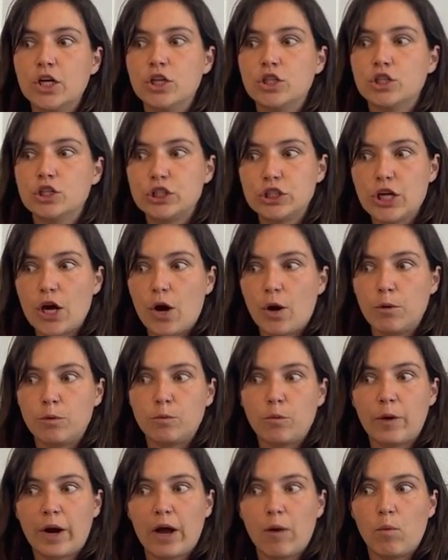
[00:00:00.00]
So
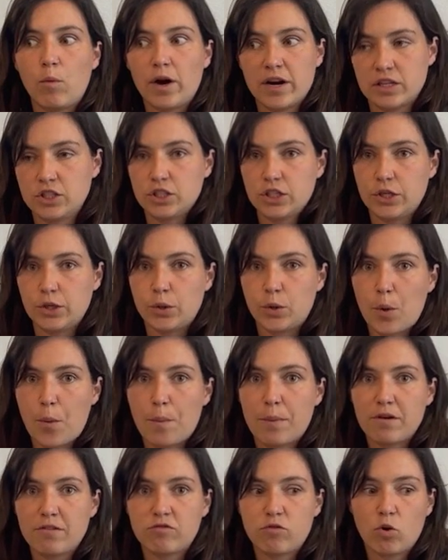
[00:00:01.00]
what I want to do
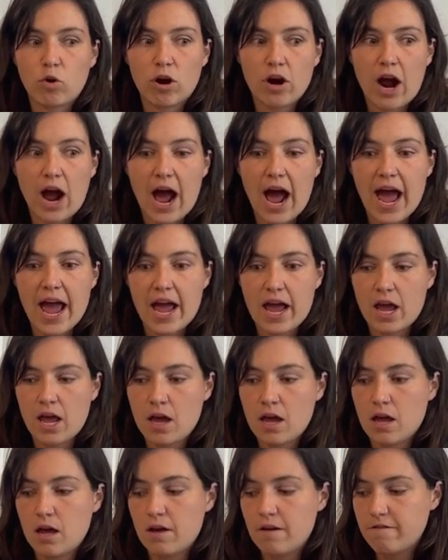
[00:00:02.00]
before I
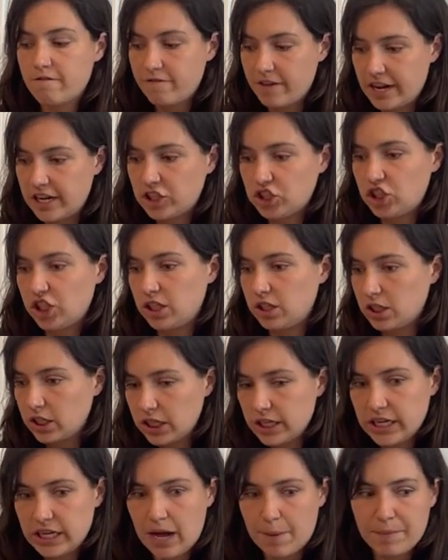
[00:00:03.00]
finish and
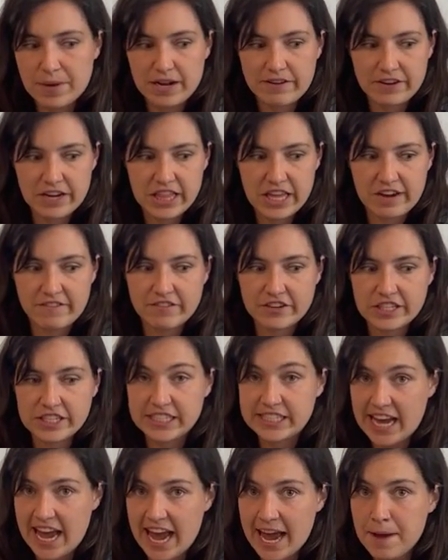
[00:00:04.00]
clean up and everything for
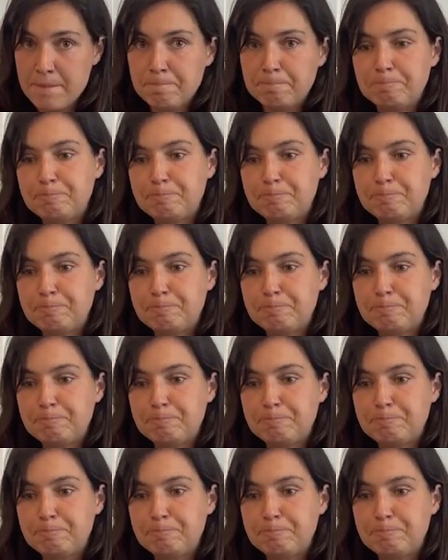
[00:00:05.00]
the day